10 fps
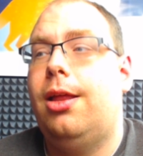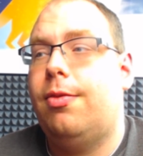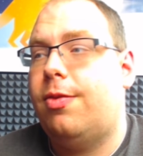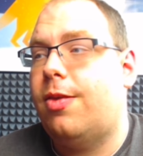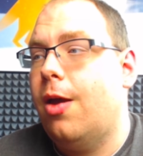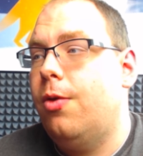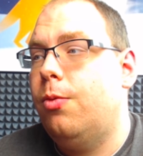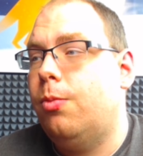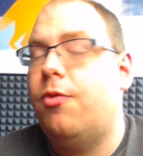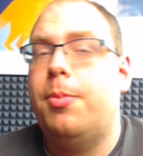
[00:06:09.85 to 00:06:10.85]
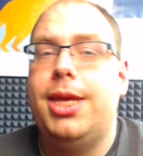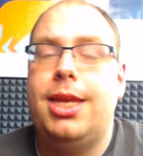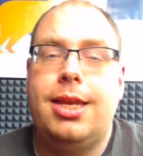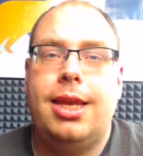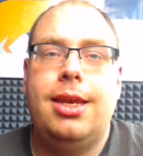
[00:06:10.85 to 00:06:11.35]
So, what the
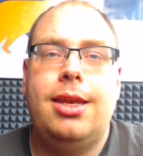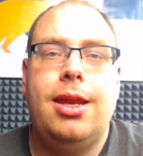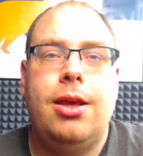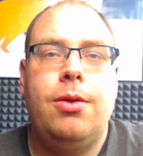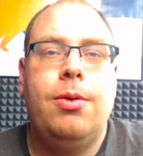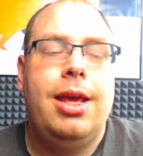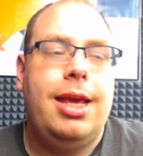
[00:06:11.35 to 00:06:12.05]
media tend to do